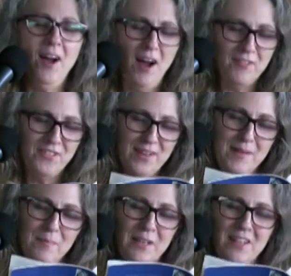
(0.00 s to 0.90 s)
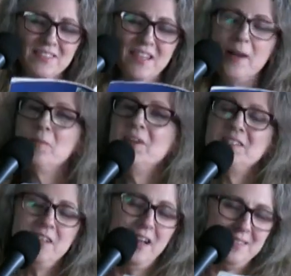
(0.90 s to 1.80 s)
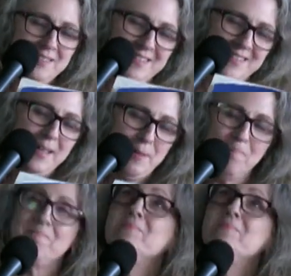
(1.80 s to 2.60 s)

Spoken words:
coffee because I will not sleep.